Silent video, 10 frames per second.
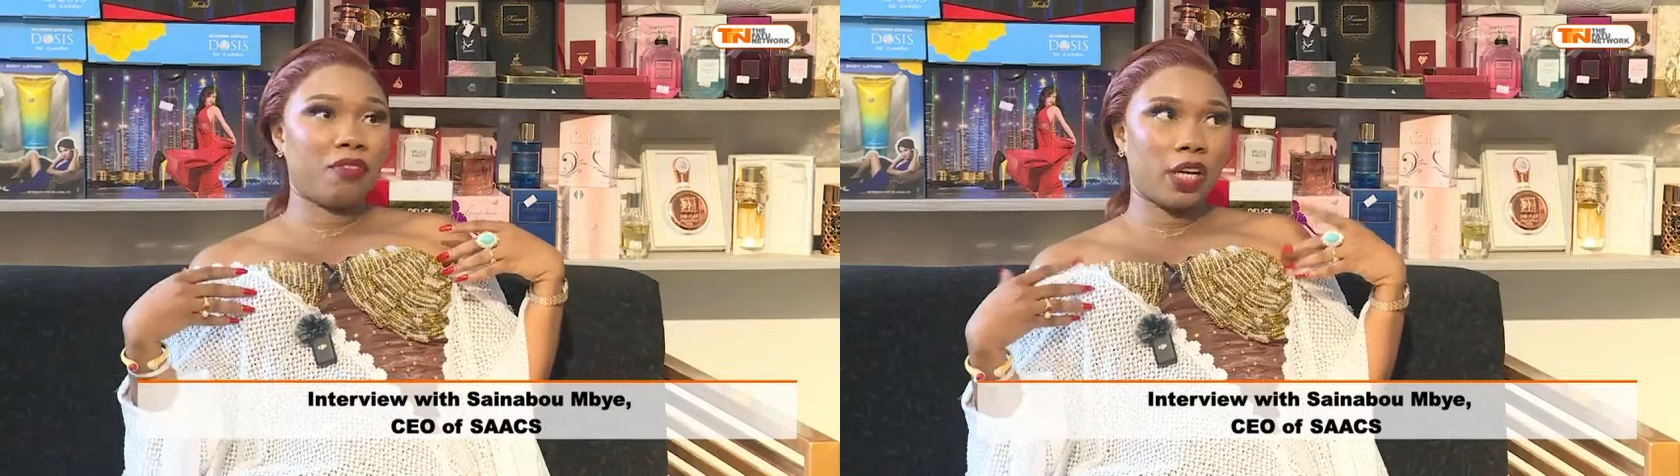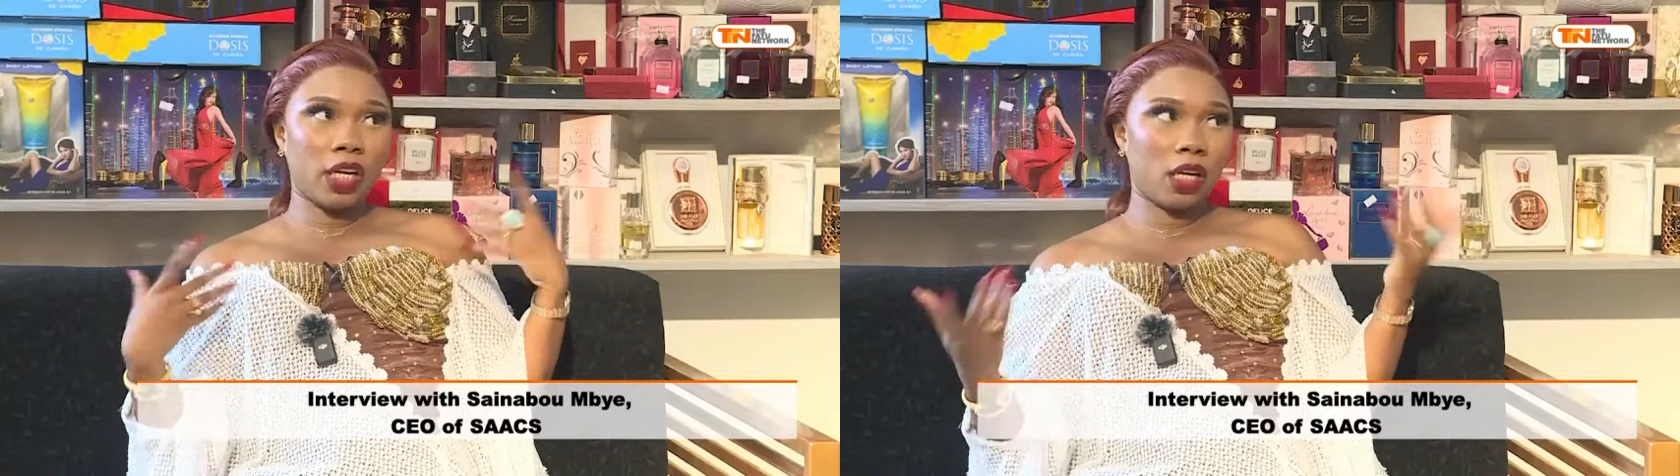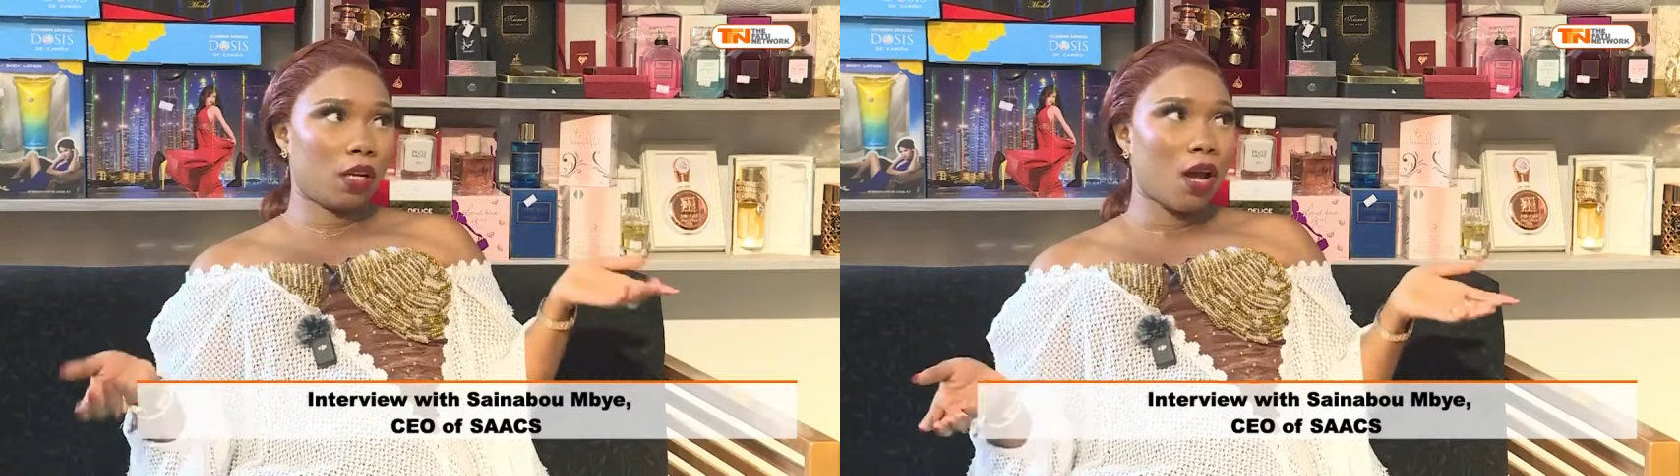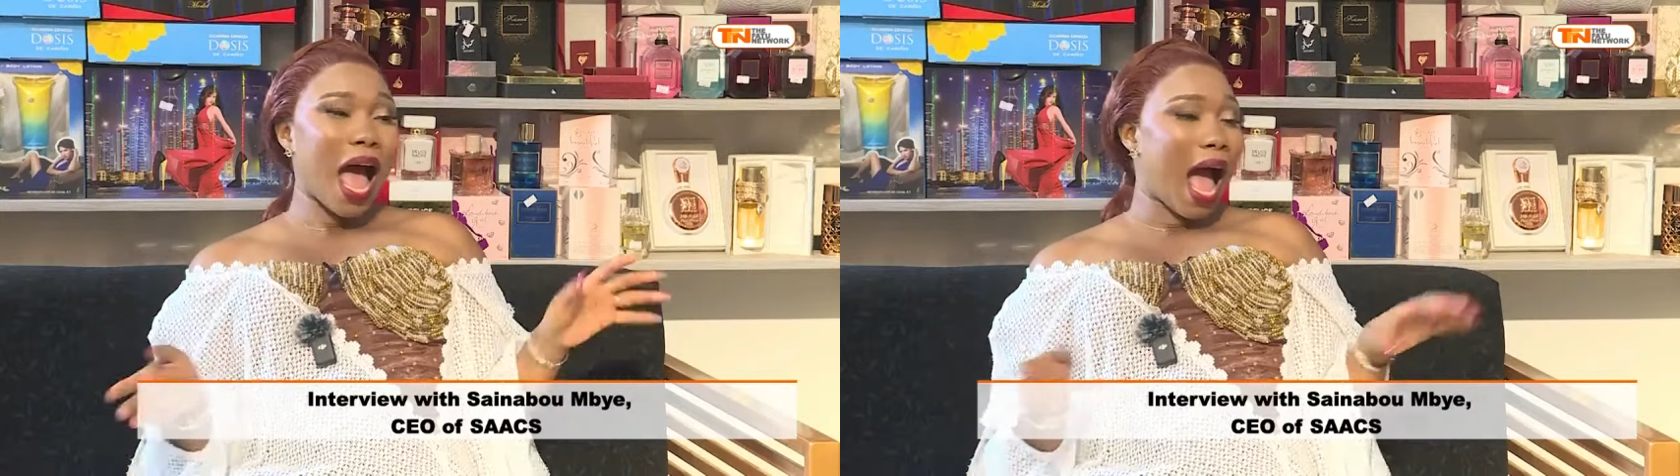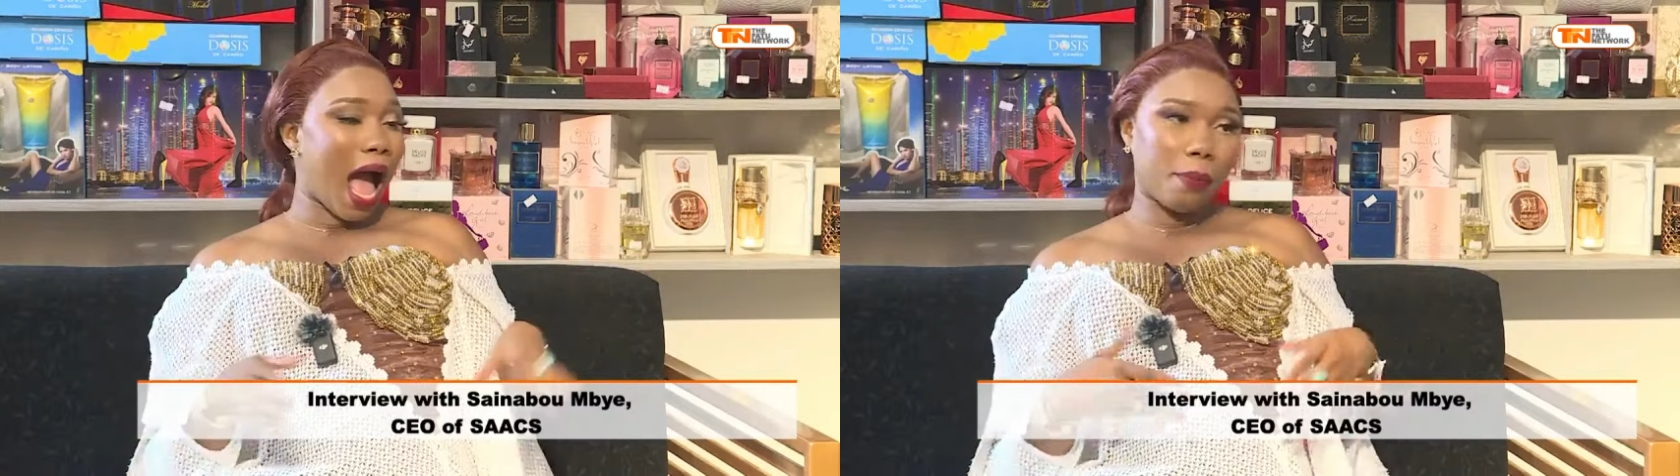very
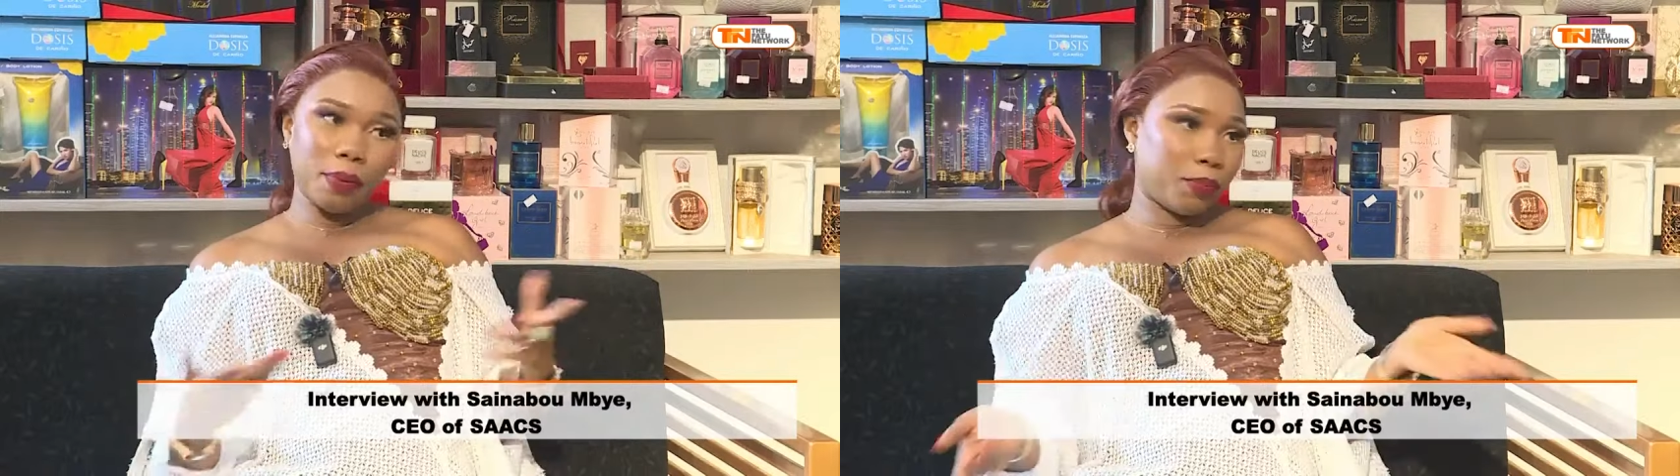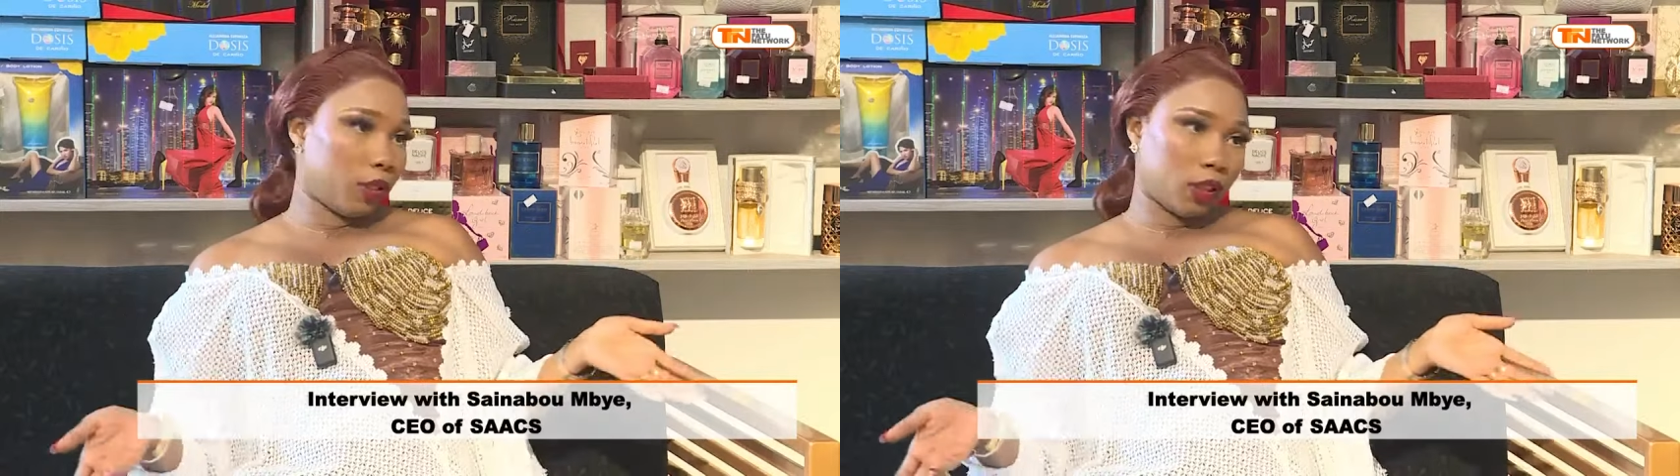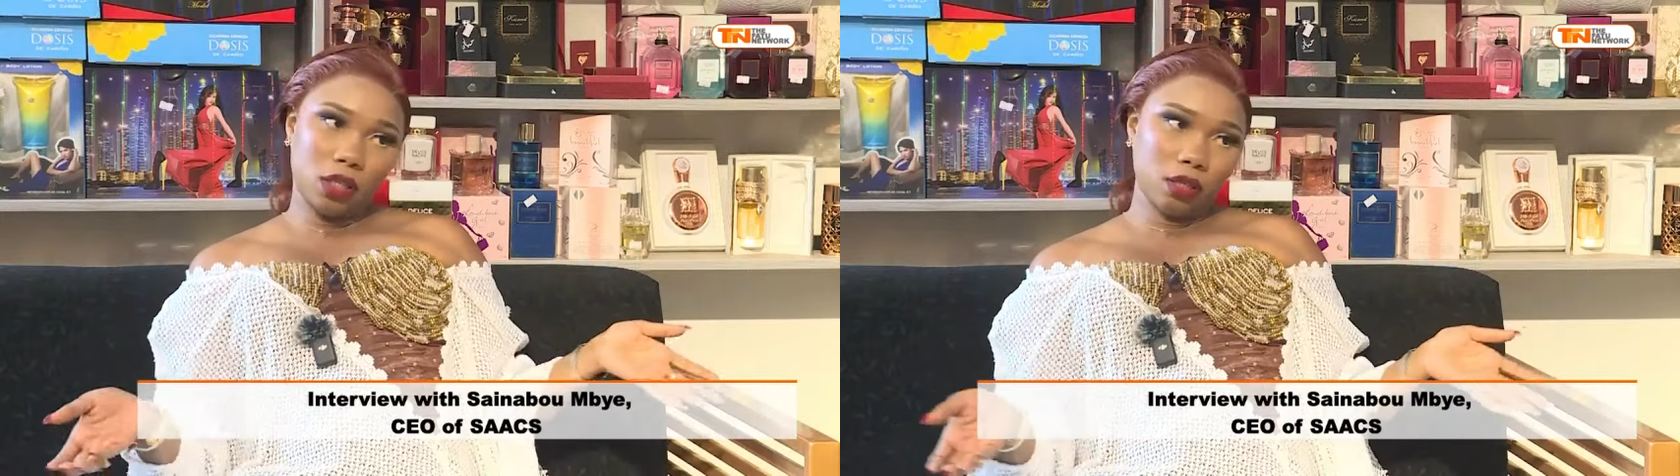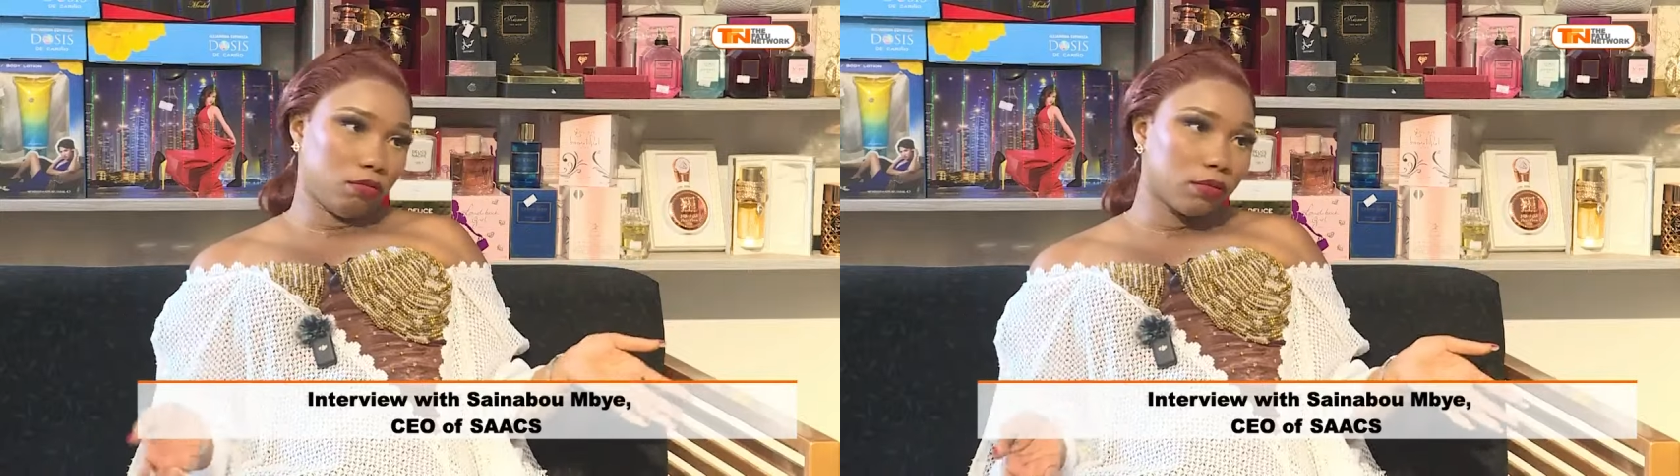happy person.